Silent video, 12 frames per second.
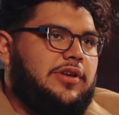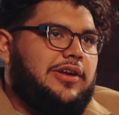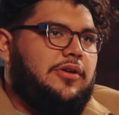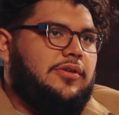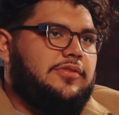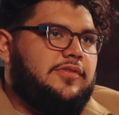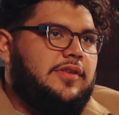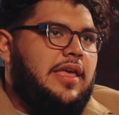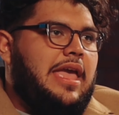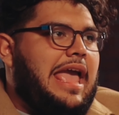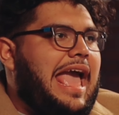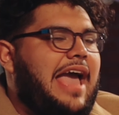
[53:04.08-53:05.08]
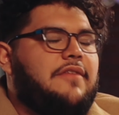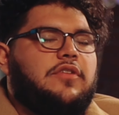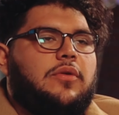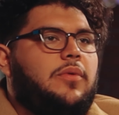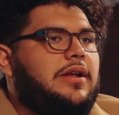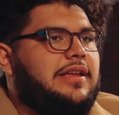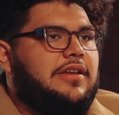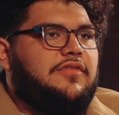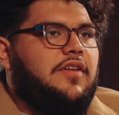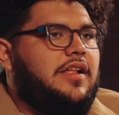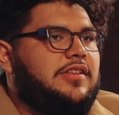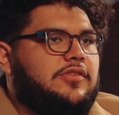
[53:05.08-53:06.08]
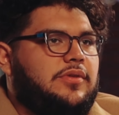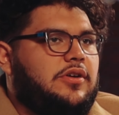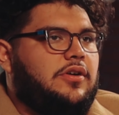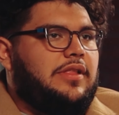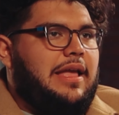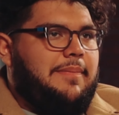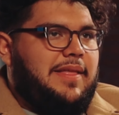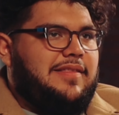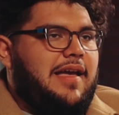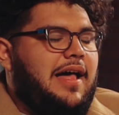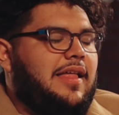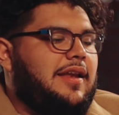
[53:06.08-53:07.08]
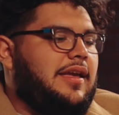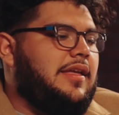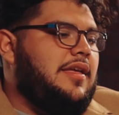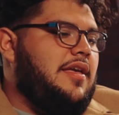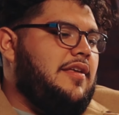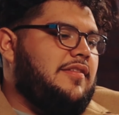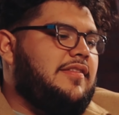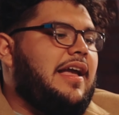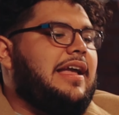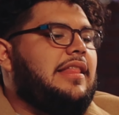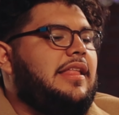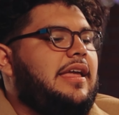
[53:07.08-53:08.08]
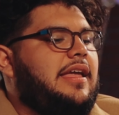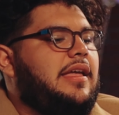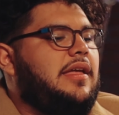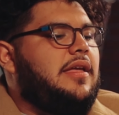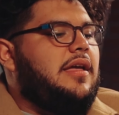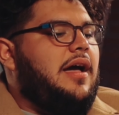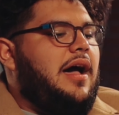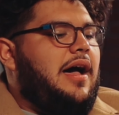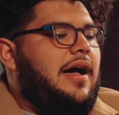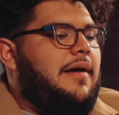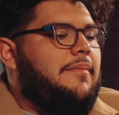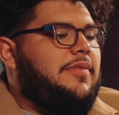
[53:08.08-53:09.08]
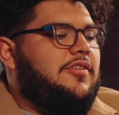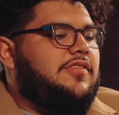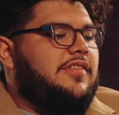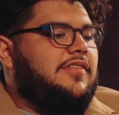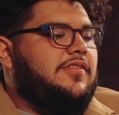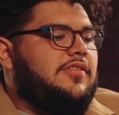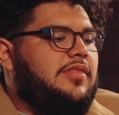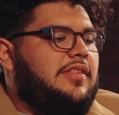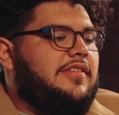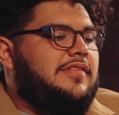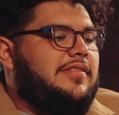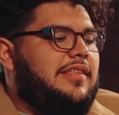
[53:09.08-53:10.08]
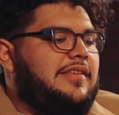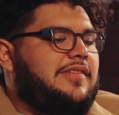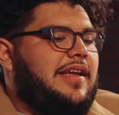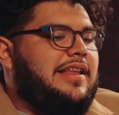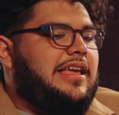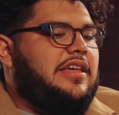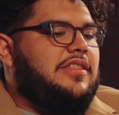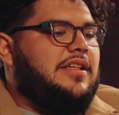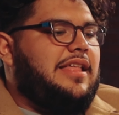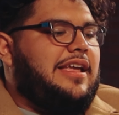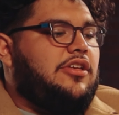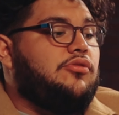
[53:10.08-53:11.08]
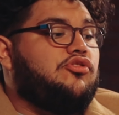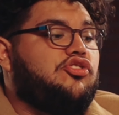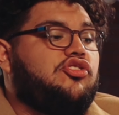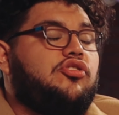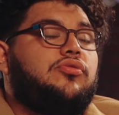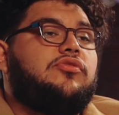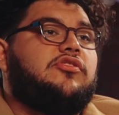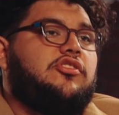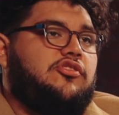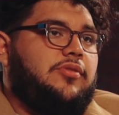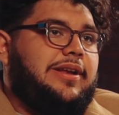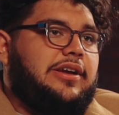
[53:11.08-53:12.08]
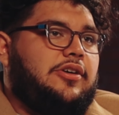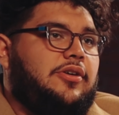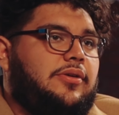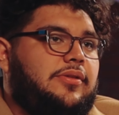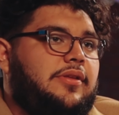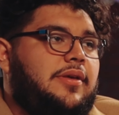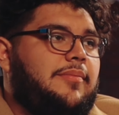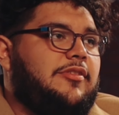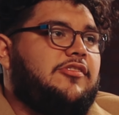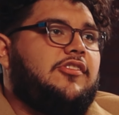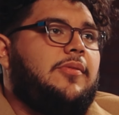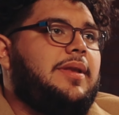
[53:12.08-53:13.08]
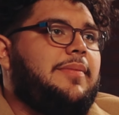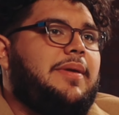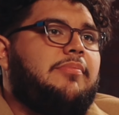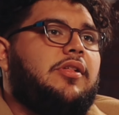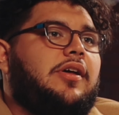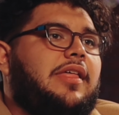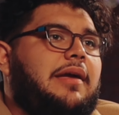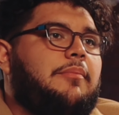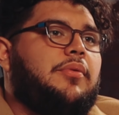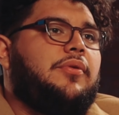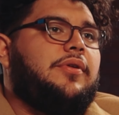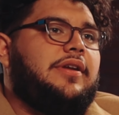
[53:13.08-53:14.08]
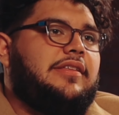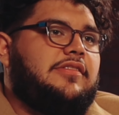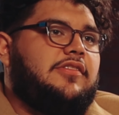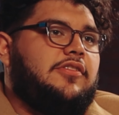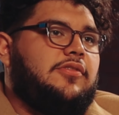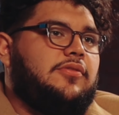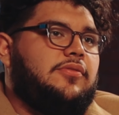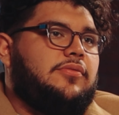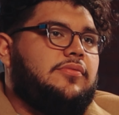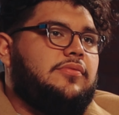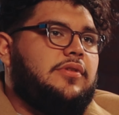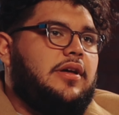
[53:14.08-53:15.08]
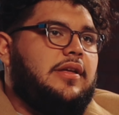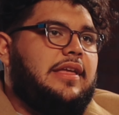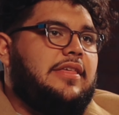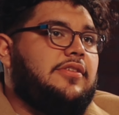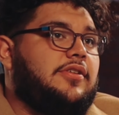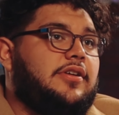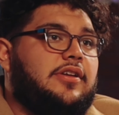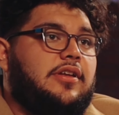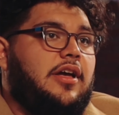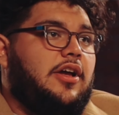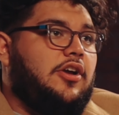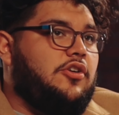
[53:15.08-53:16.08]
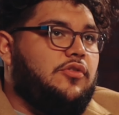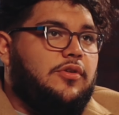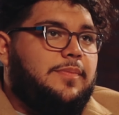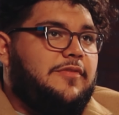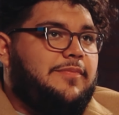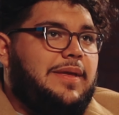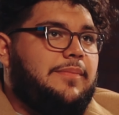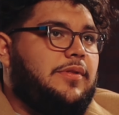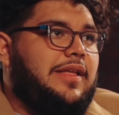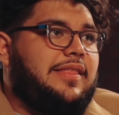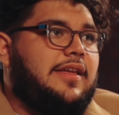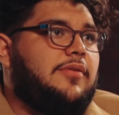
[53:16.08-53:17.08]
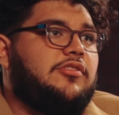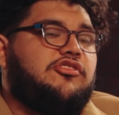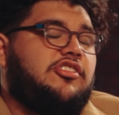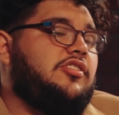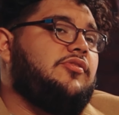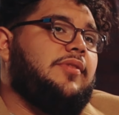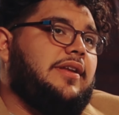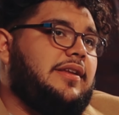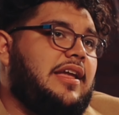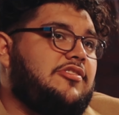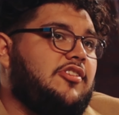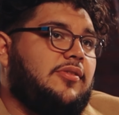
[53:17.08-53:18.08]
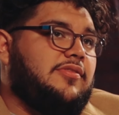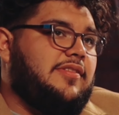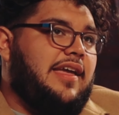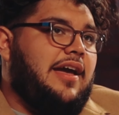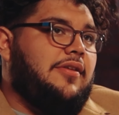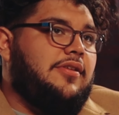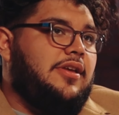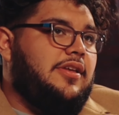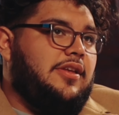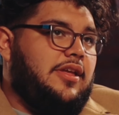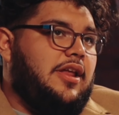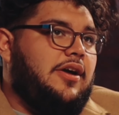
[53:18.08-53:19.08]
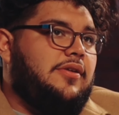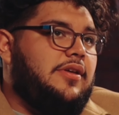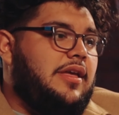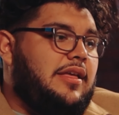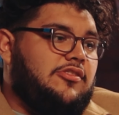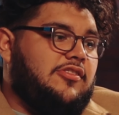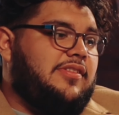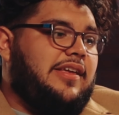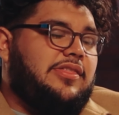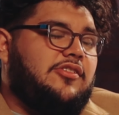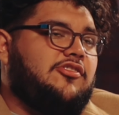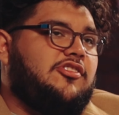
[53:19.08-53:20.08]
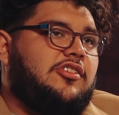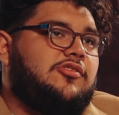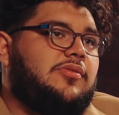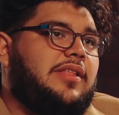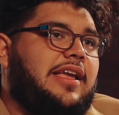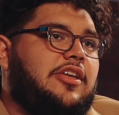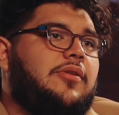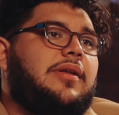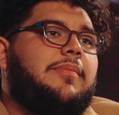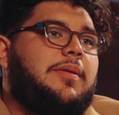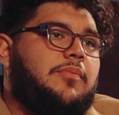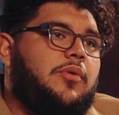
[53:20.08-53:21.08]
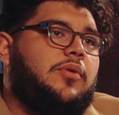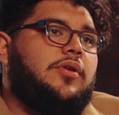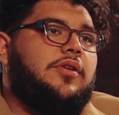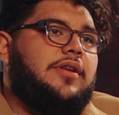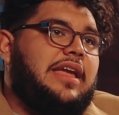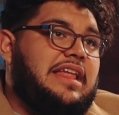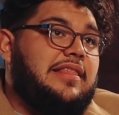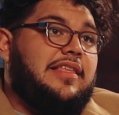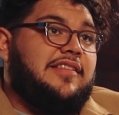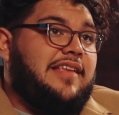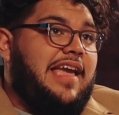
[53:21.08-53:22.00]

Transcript: join cults. Everyone can fall into a cult-like mentality. Secondly, there's this idea that, like, you choose to join a cult. But so many people are, like, born into... either a group of people, like there were children at Jonestown, you know? Just like there's children, like you can be born in